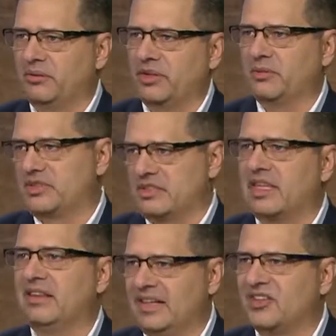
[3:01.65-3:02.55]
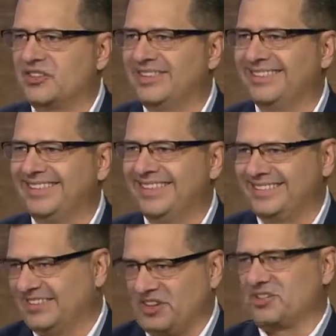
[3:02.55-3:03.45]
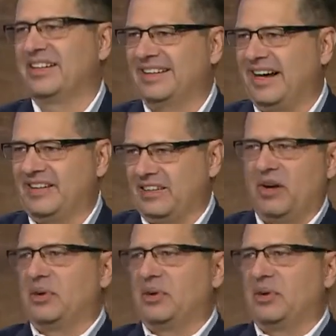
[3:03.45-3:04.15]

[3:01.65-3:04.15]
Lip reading: when it was at 10,000, you notice that I